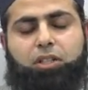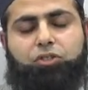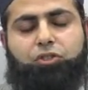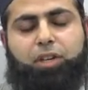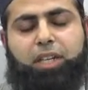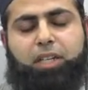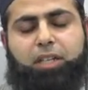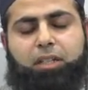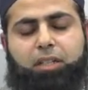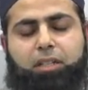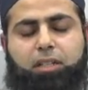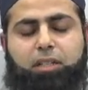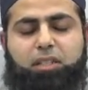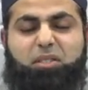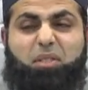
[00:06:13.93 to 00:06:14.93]

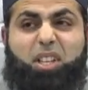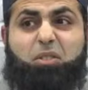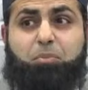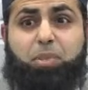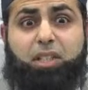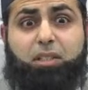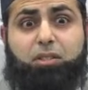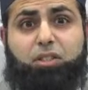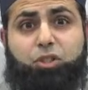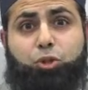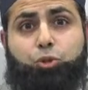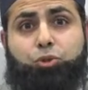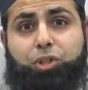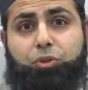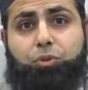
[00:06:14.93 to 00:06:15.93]
training and developing
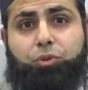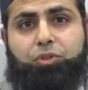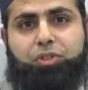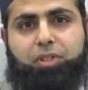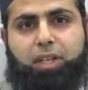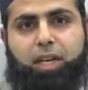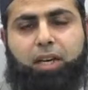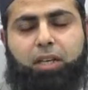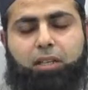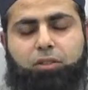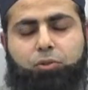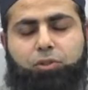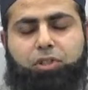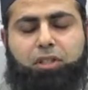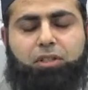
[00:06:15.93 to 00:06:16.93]
new recruits there
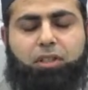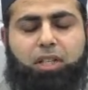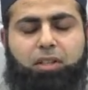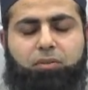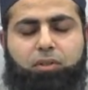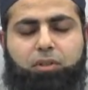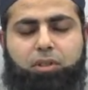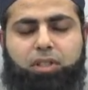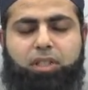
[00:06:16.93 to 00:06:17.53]
to a certain level.